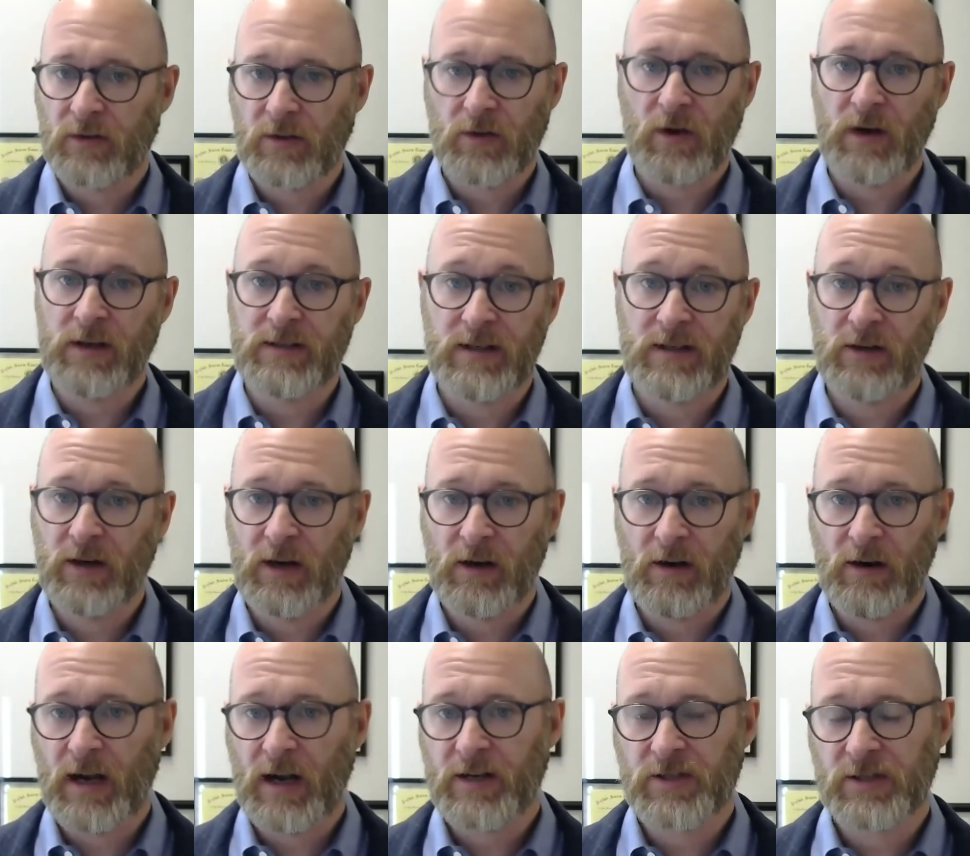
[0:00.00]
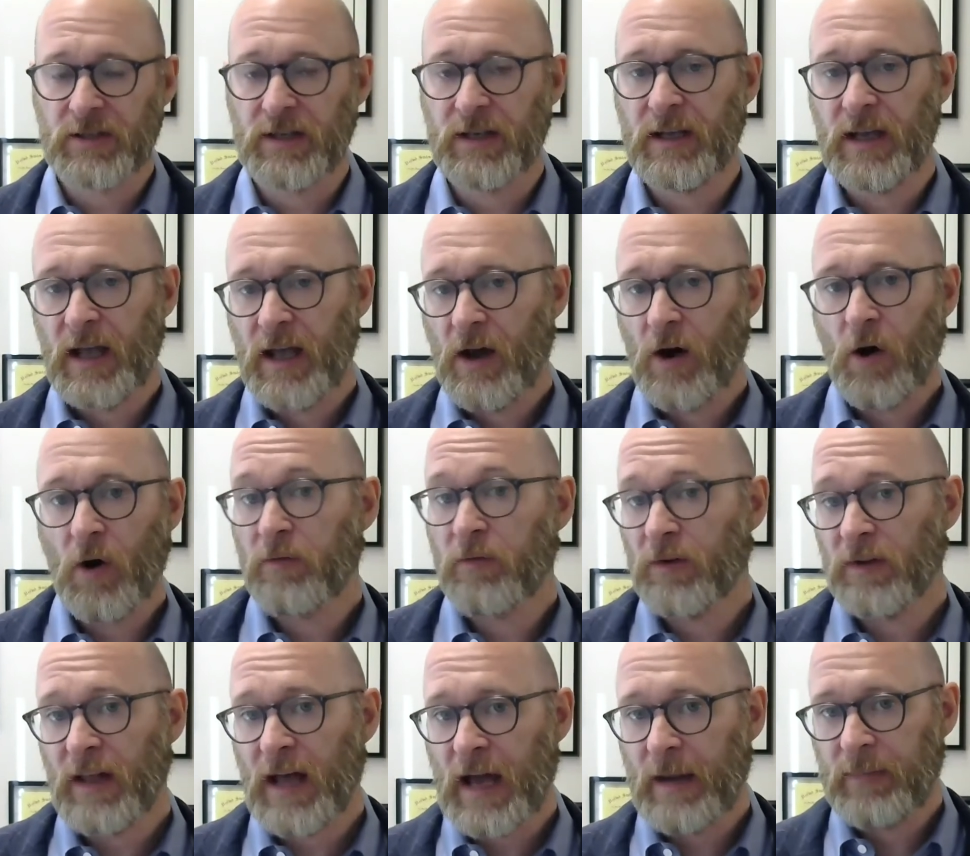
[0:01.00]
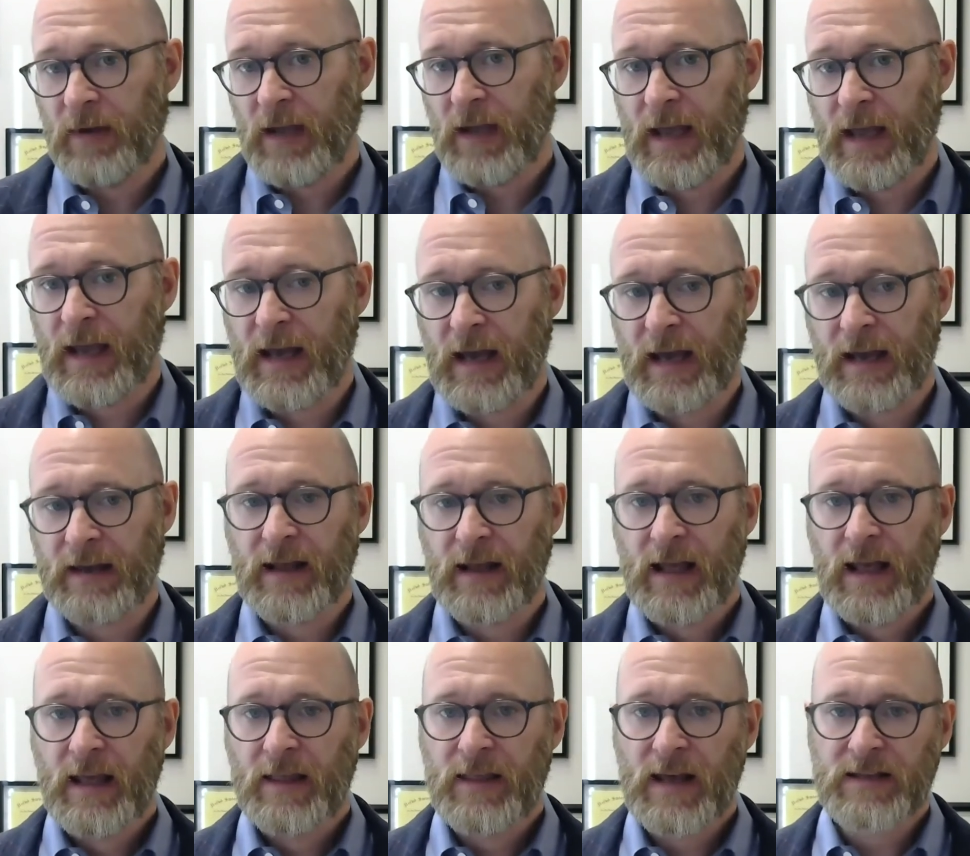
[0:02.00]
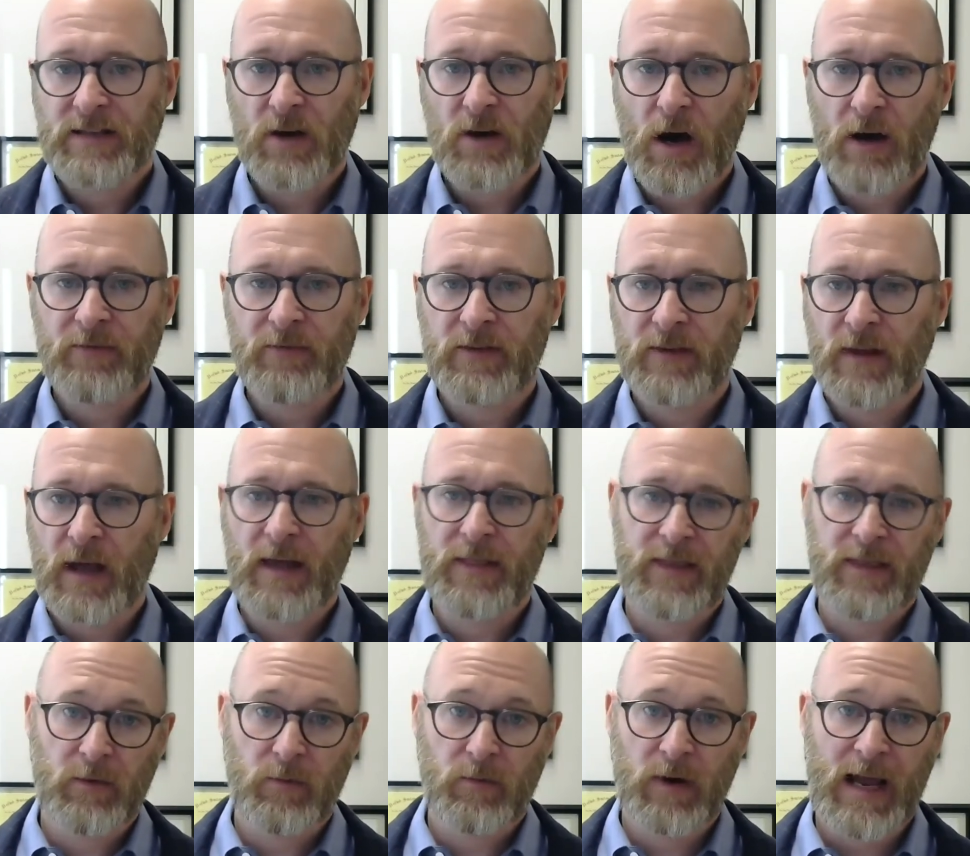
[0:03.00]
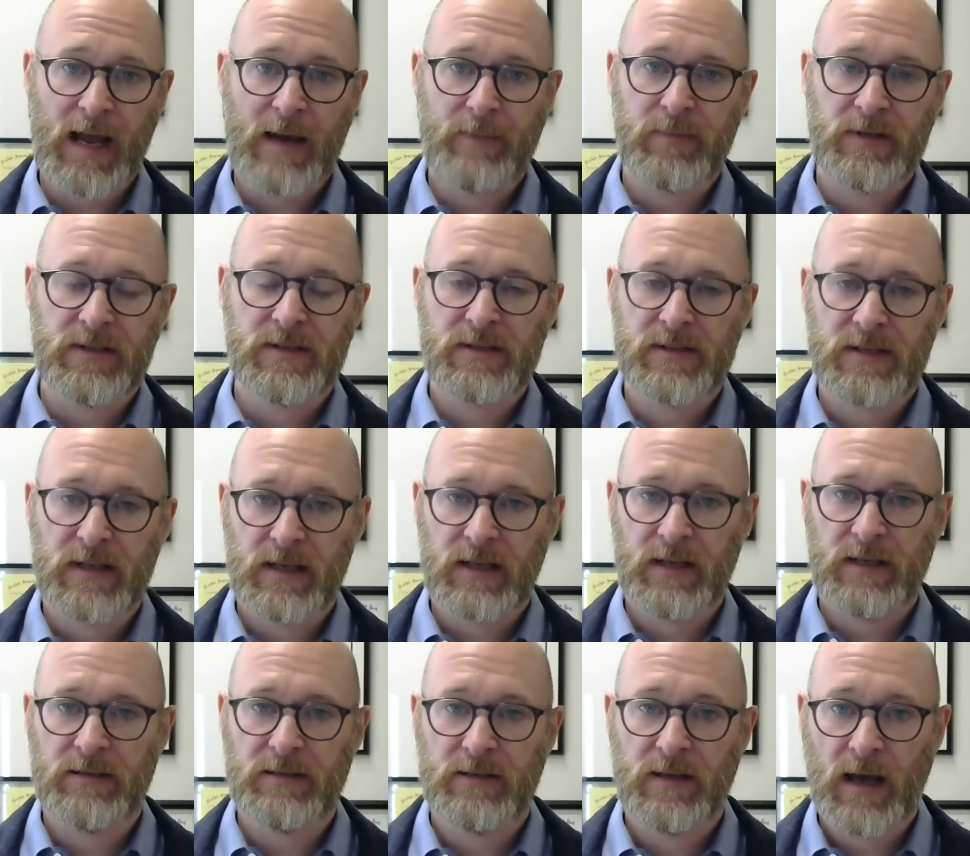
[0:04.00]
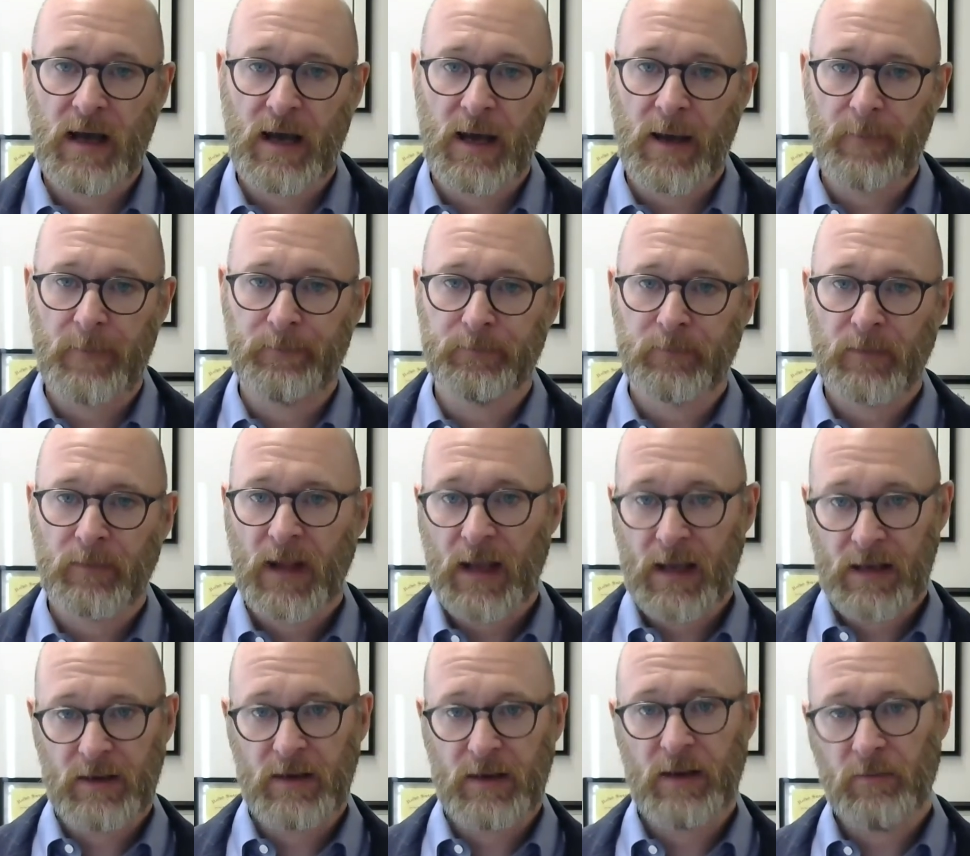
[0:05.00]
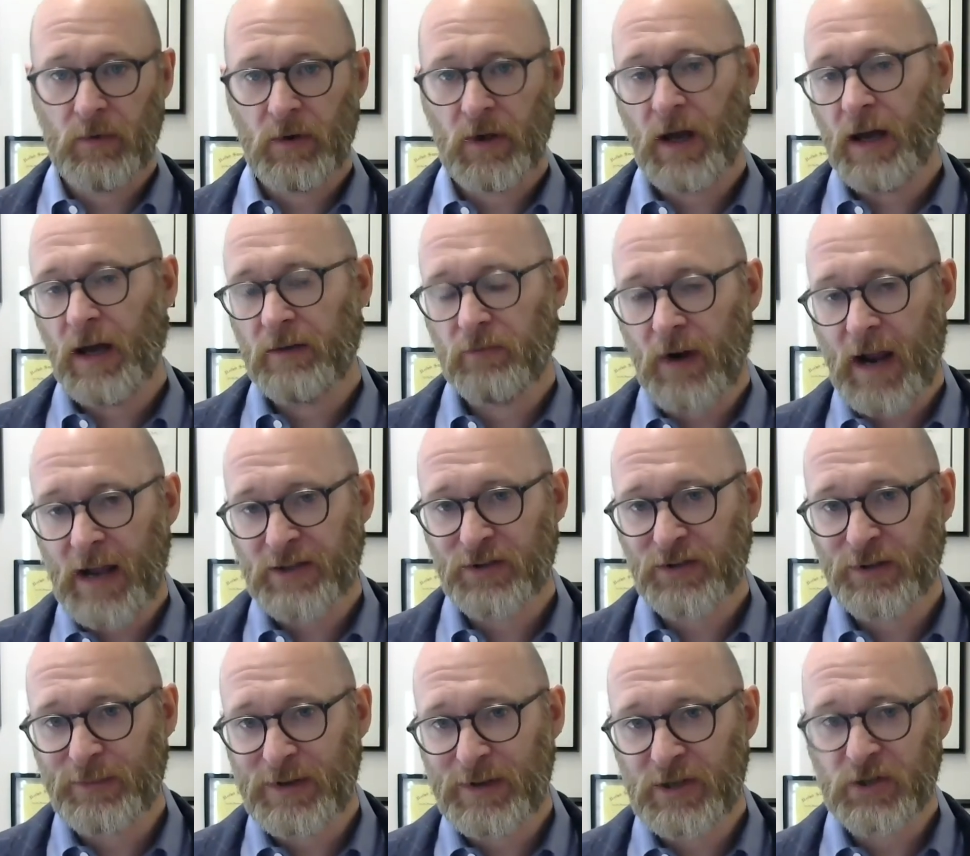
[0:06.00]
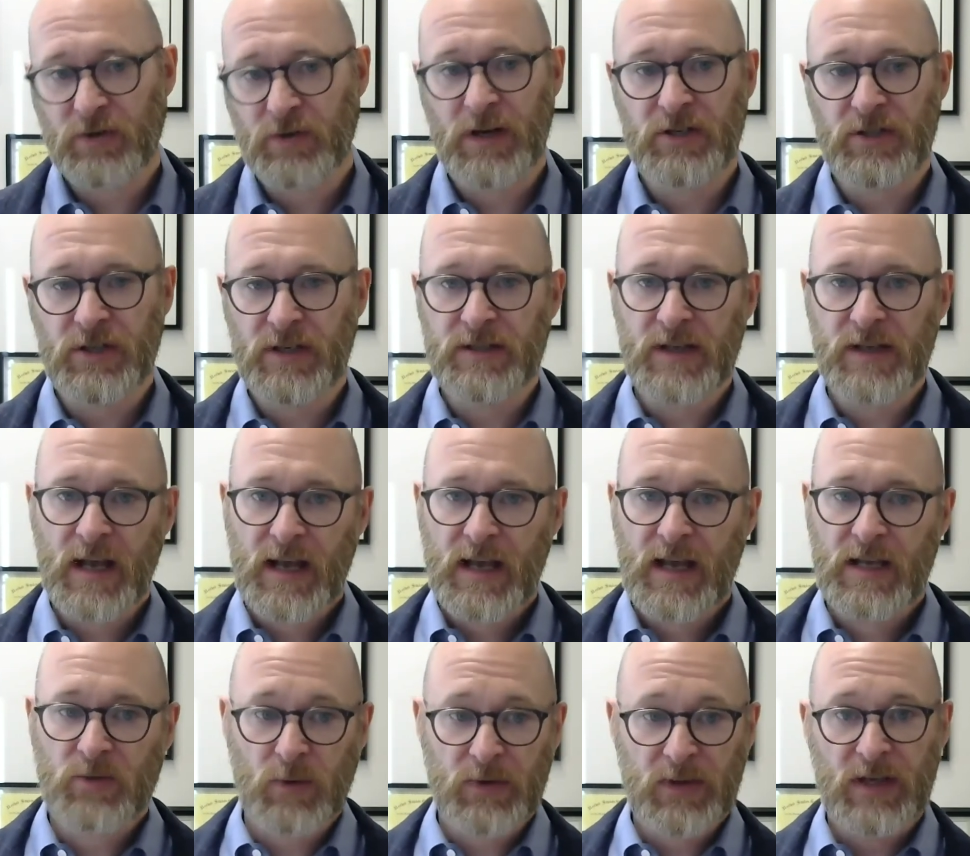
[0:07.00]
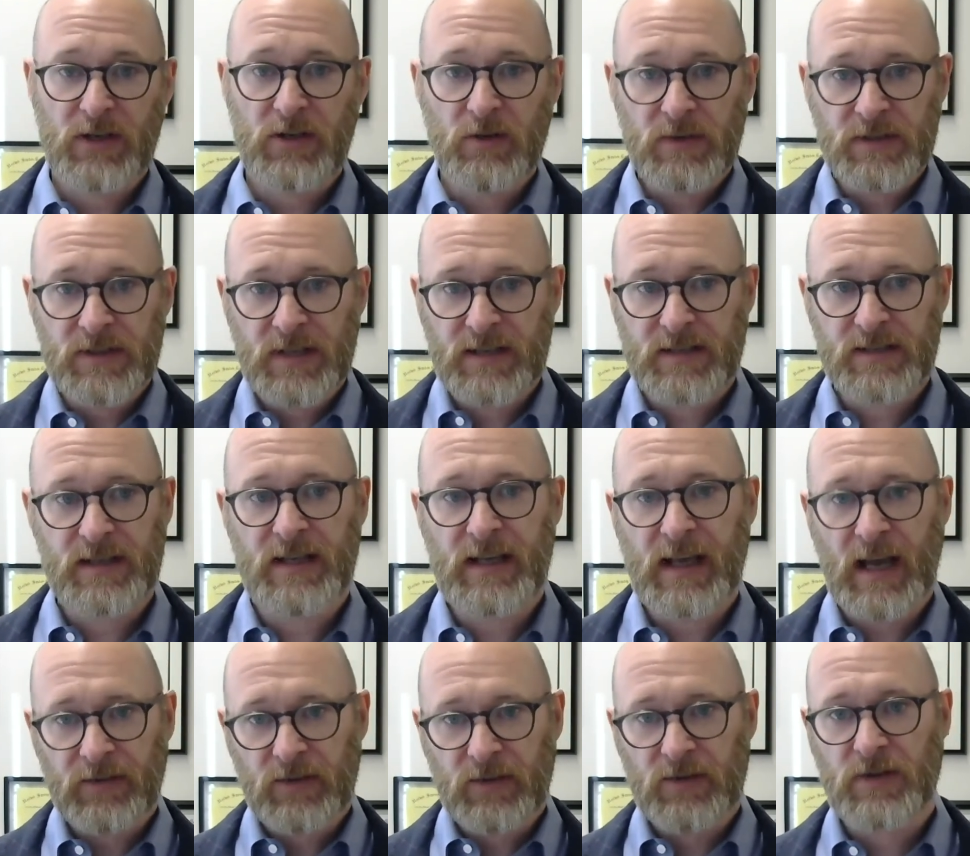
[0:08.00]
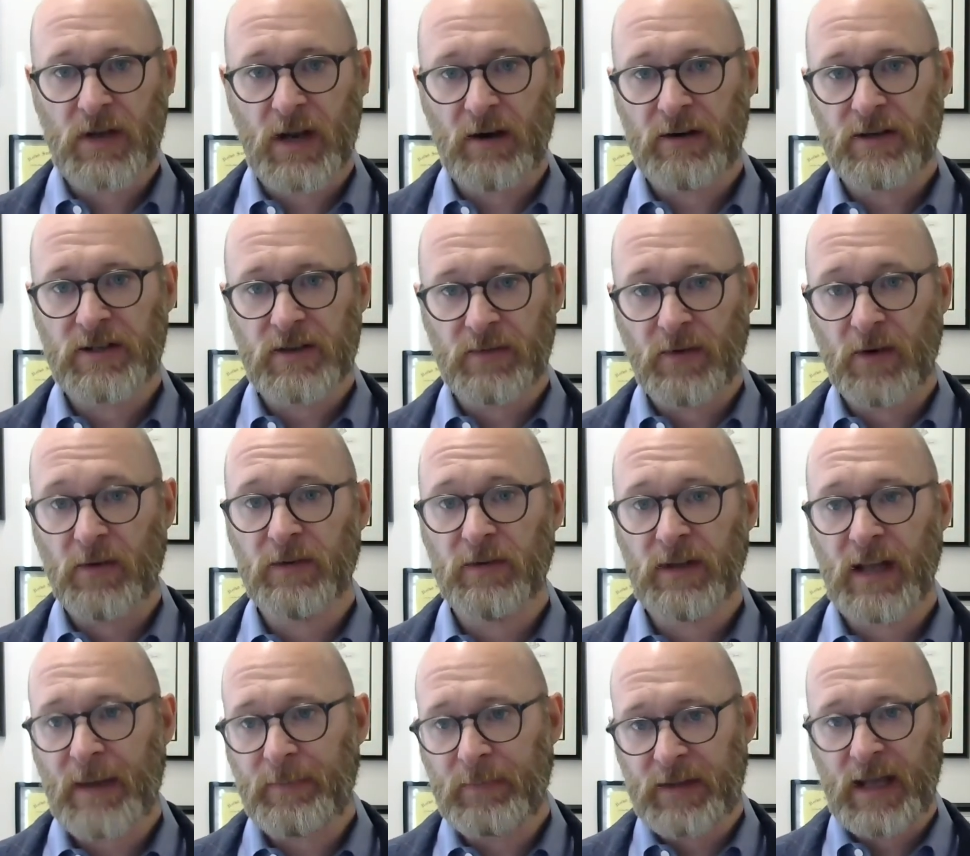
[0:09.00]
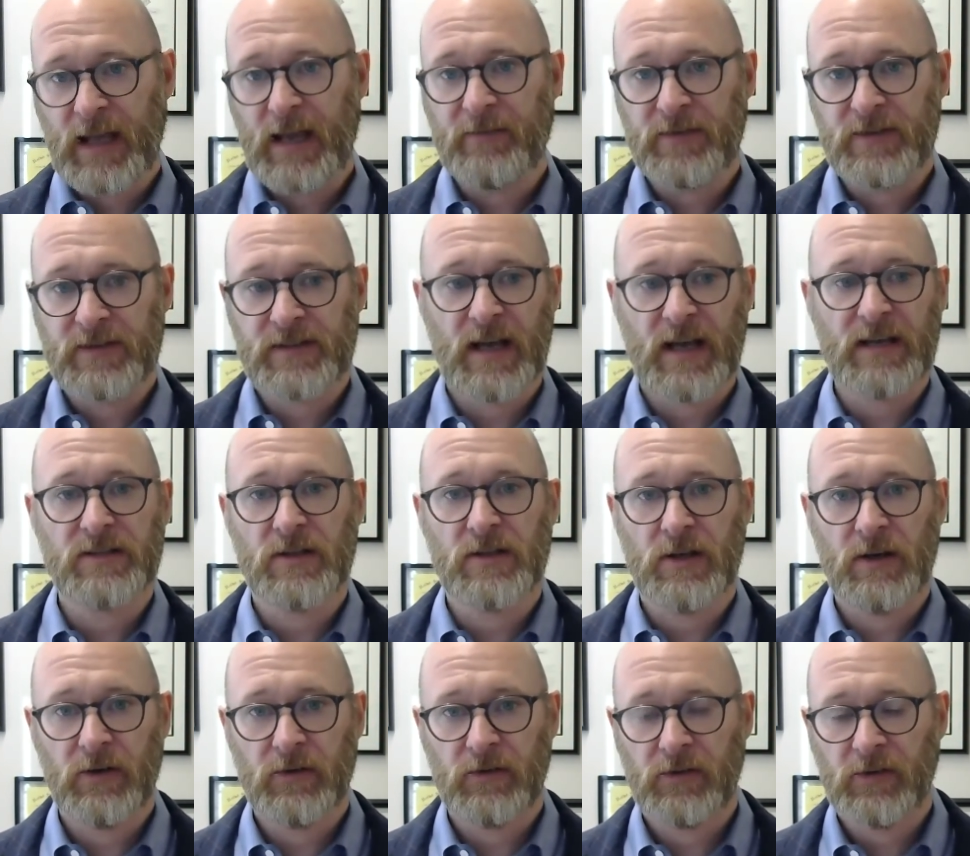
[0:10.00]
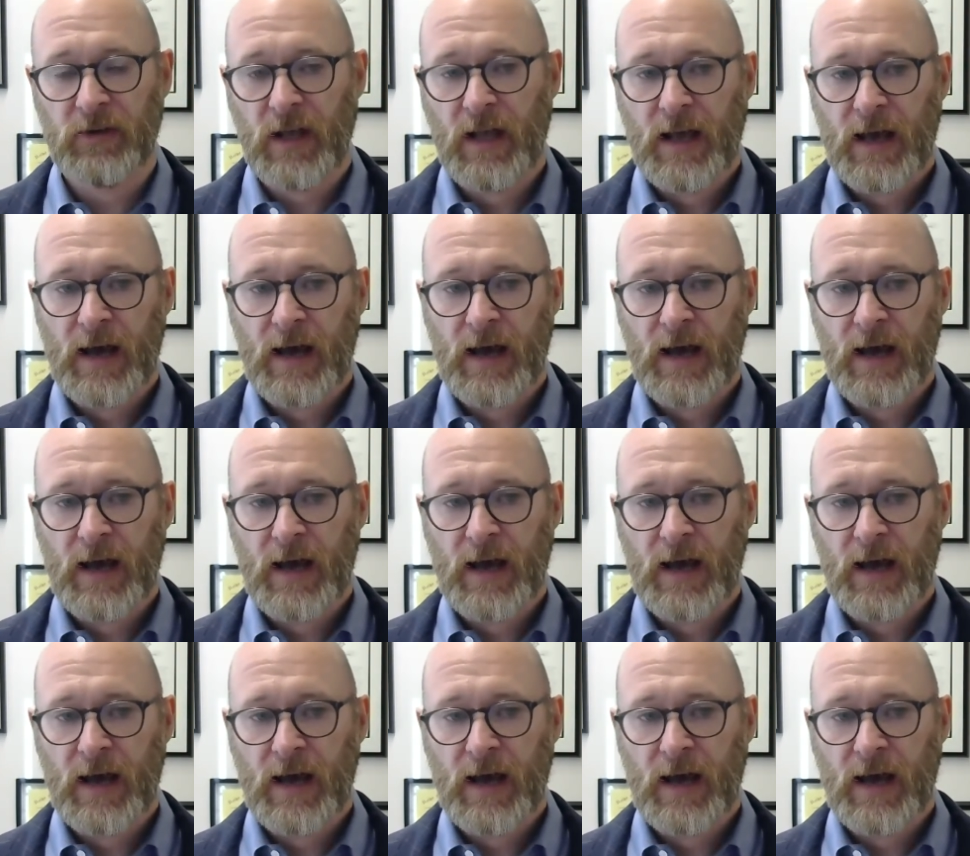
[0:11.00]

criteria are actually overlap. And that's often, I think, what happens in rational administrations is what they do is they seek out those areas of overlap and they emphasize those.